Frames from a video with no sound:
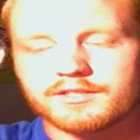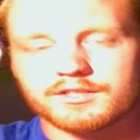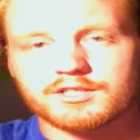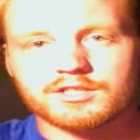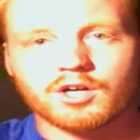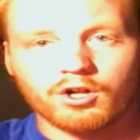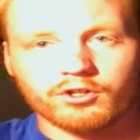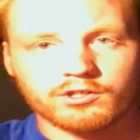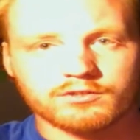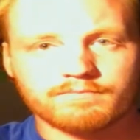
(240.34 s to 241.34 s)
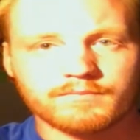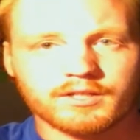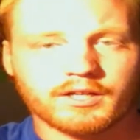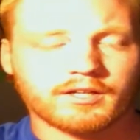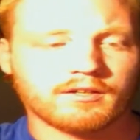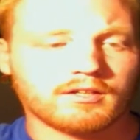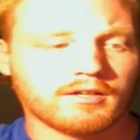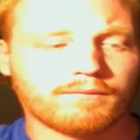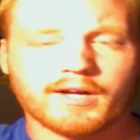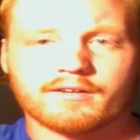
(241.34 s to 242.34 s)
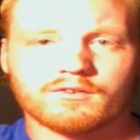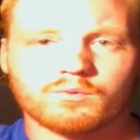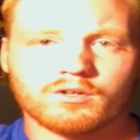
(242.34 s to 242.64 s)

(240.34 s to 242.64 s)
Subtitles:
is a scholar, and in fact,